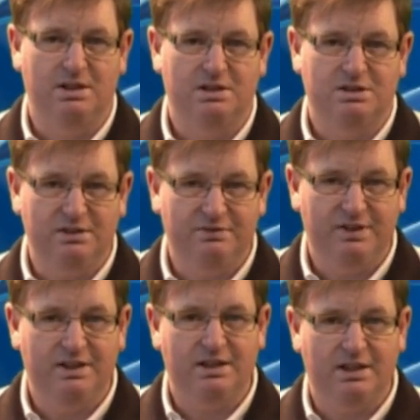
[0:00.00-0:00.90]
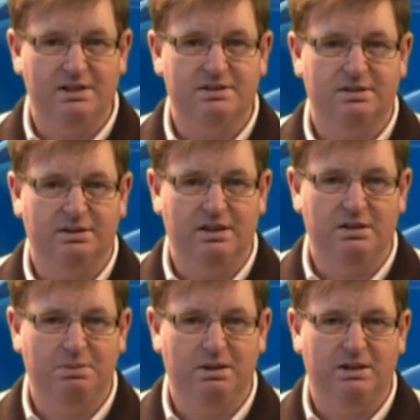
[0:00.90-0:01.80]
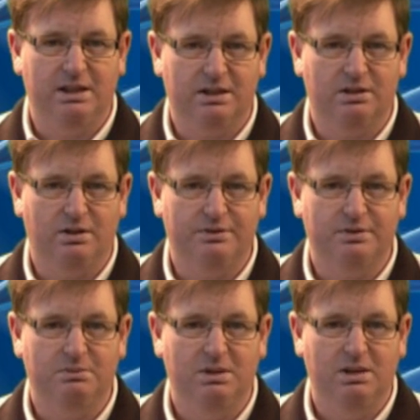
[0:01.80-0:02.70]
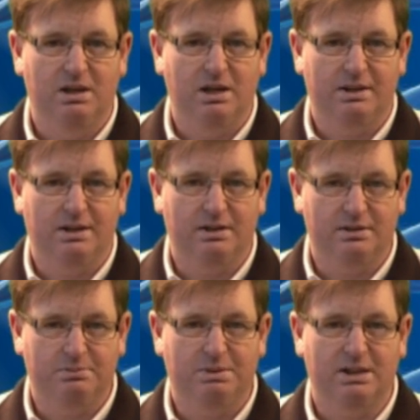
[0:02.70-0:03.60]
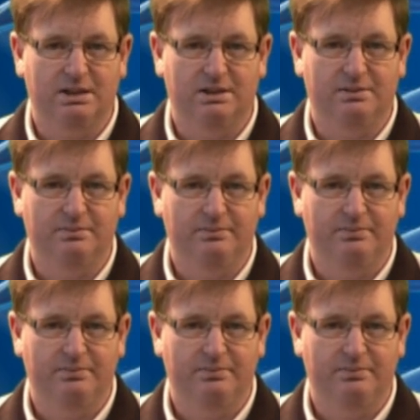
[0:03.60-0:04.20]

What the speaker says: Sinn Féin asked that they be taken off them and handed back in. It